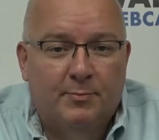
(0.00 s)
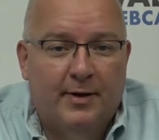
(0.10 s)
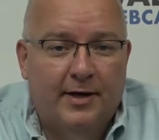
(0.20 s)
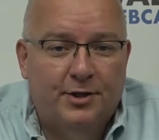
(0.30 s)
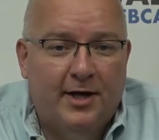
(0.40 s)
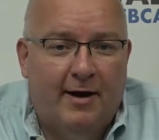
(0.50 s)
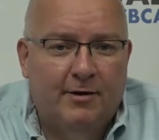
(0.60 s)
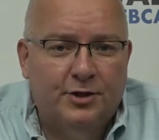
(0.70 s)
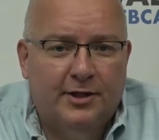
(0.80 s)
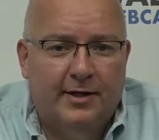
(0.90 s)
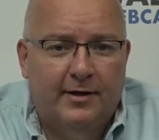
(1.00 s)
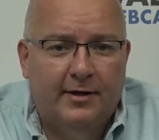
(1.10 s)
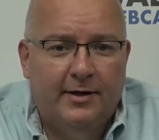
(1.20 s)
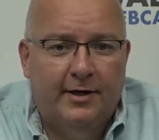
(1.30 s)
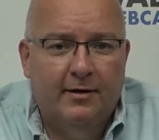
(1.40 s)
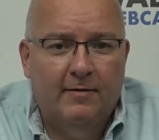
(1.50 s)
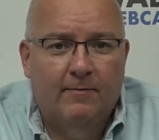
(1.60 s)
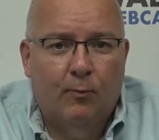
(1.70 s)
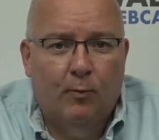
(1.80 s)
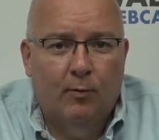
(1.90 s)
been a challenging year
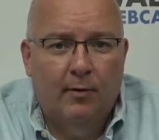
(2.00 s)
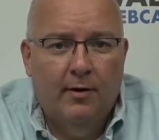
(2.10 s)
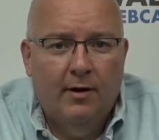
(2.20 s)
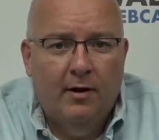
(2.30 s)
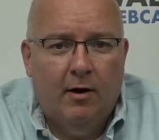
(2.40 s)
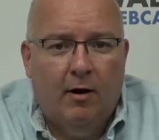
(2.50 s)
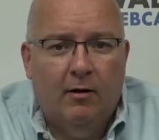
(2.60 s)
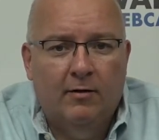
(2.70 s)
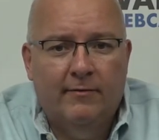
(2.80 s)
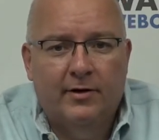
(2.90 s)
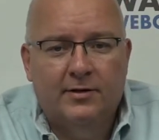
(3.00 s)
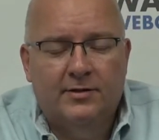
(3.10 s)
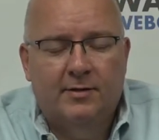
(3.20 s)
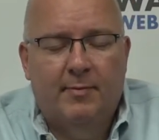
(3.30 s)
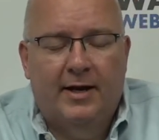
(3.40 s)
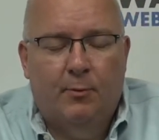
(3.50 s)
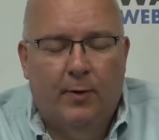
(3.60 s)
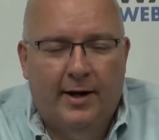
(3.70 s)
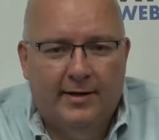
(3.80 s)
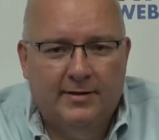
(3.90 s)
for all of us in many
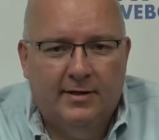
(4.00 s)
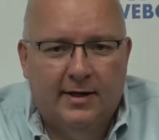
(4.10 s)
ways.